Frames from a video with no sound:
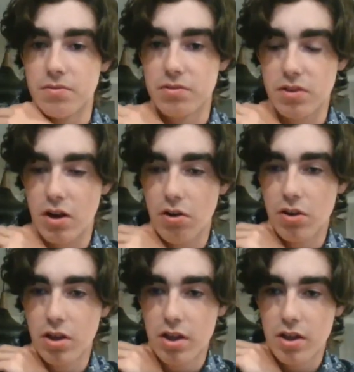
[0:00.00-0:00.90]
So
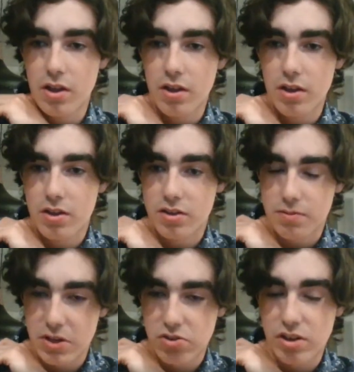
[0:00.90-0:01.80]

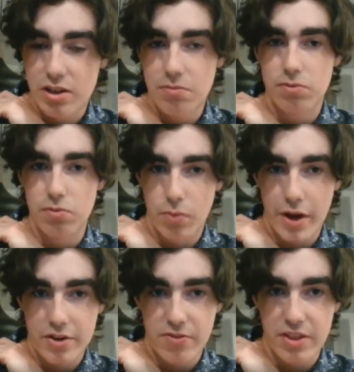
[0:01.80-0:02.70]
special teams,
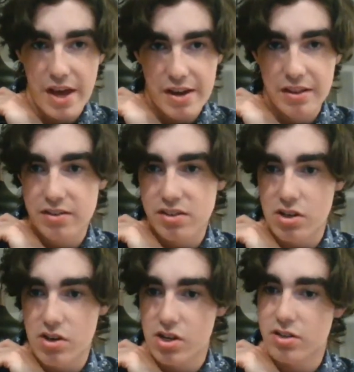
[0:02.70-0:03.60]
watch for that in this
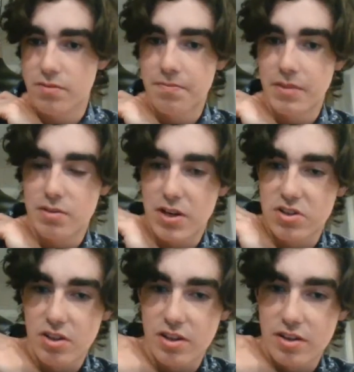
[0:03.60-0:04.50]
series,
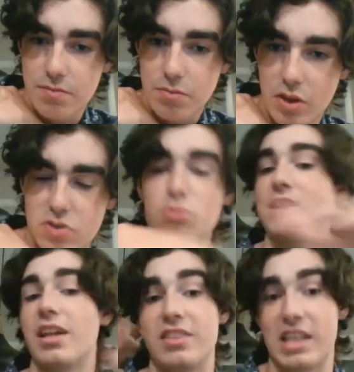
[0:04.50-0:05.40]
especially. Assuming
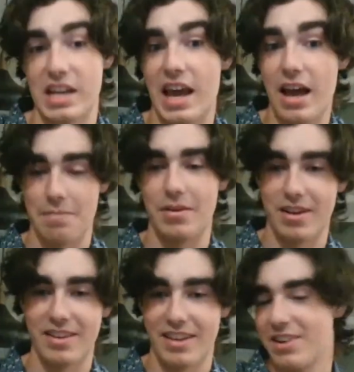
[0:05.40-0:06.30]
that it's going to
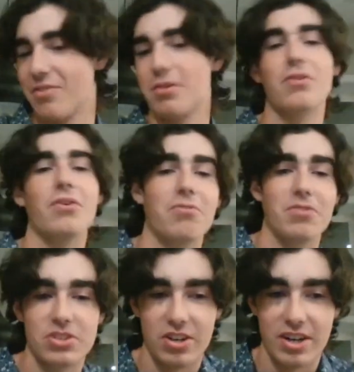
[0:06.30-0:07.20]
happen. Like, we don't know for
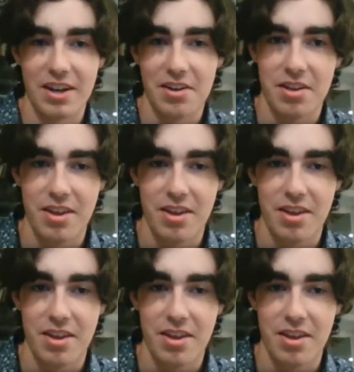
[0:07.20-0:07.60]
sure yet.